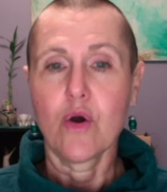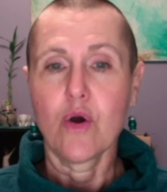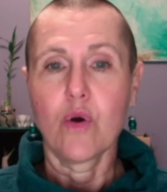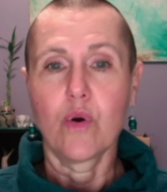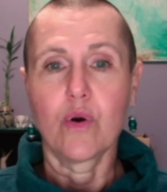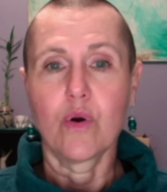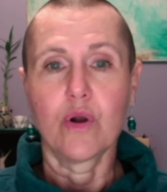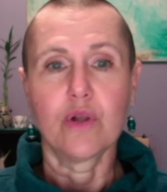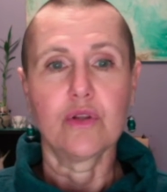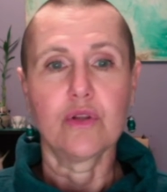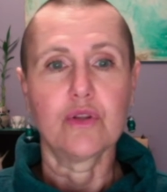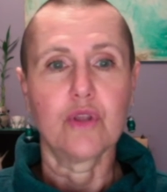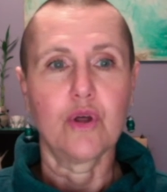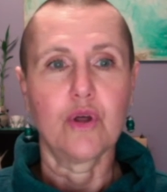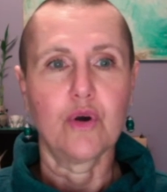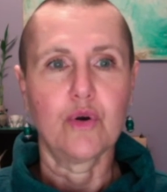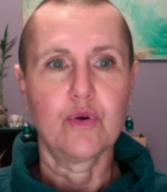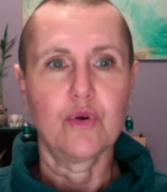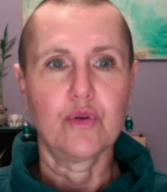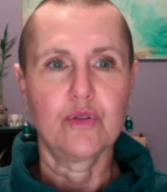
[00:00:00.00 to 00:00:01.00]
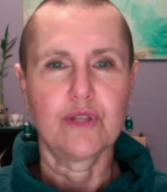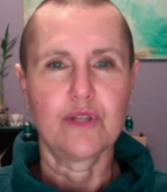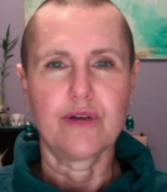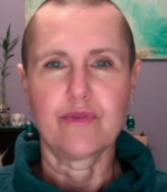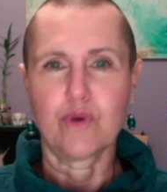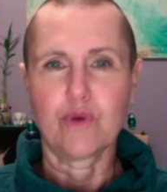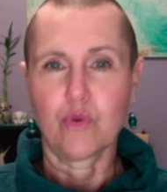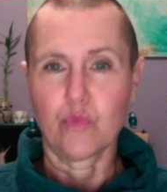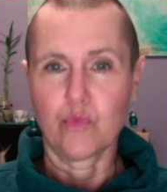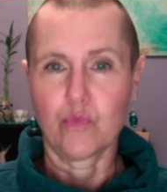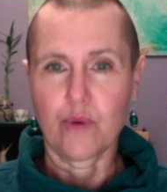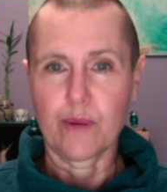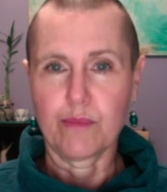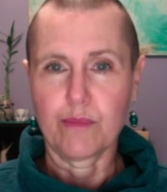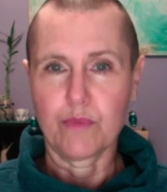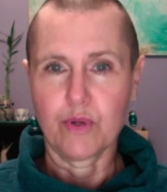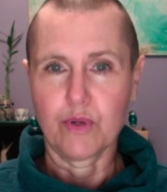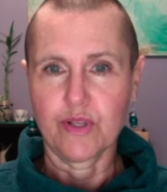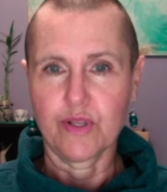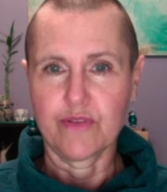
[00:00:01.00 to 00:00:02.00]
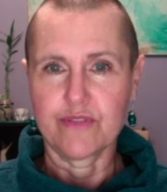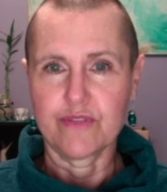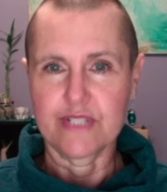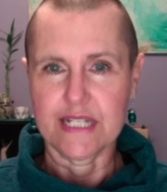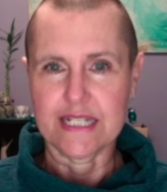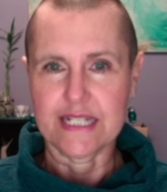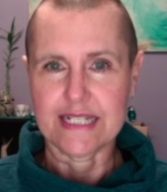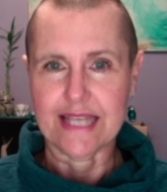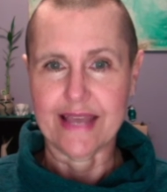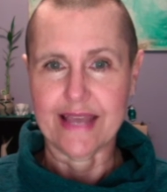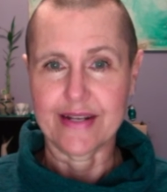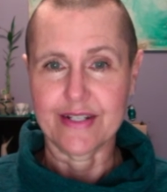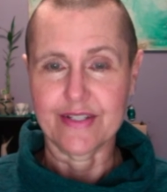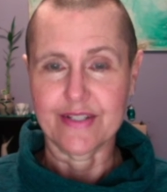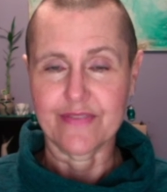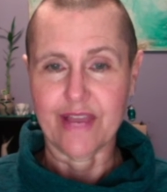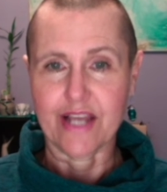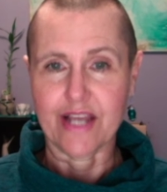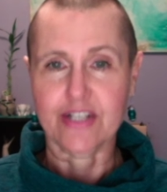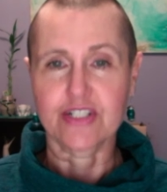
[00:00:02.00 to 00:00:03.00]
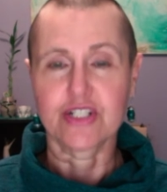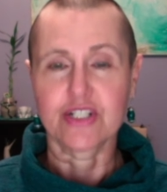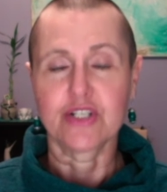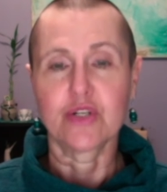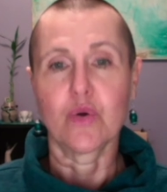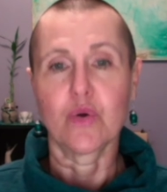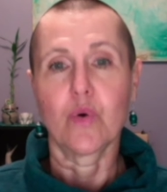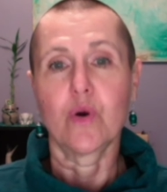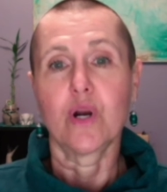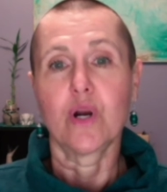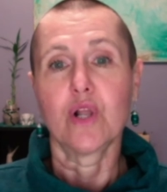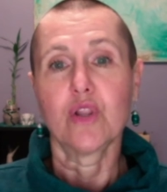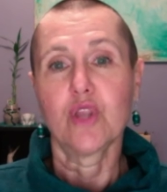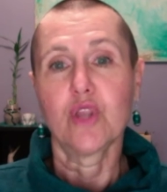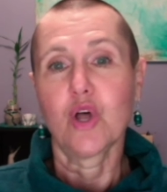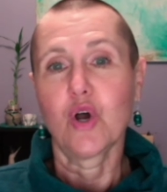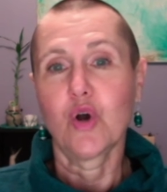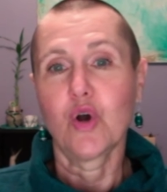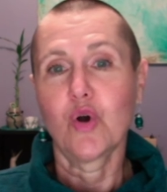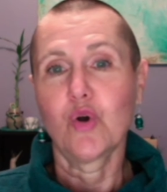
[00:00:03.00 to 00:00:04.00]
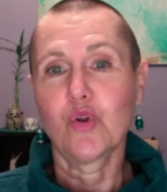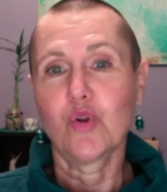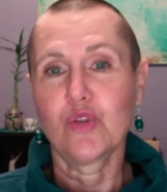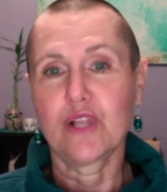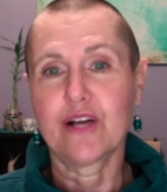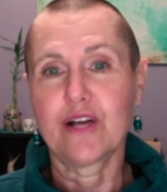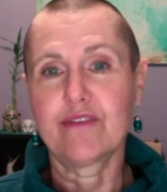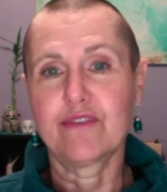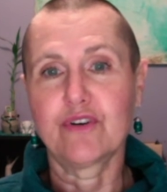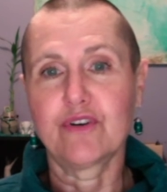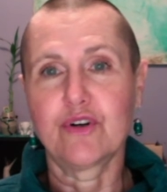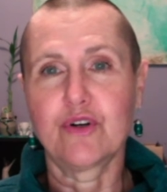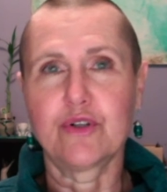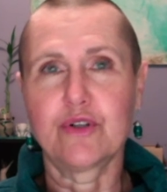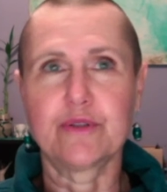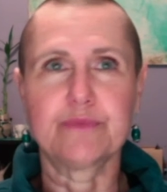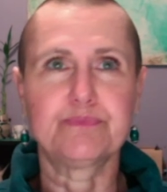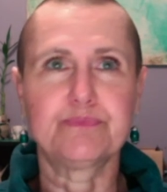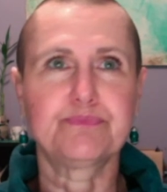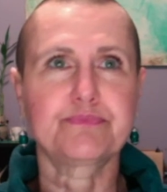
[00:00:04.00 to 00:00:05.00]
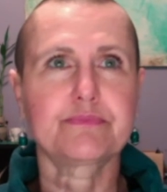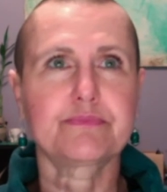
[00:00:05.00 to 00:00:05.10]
or a low level rumble dissatisfaction, or a low level